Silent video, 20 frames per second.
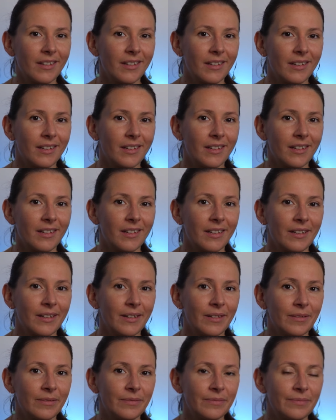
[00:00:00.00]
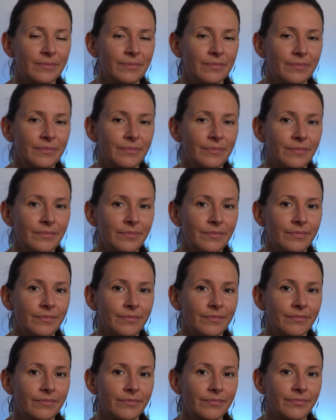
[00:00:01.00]

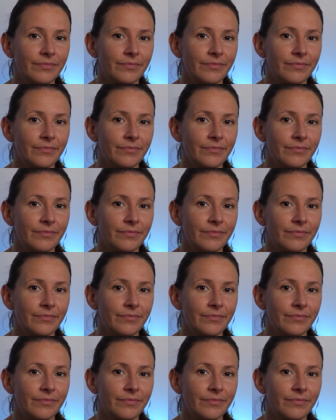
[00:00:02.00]
Nothing is said.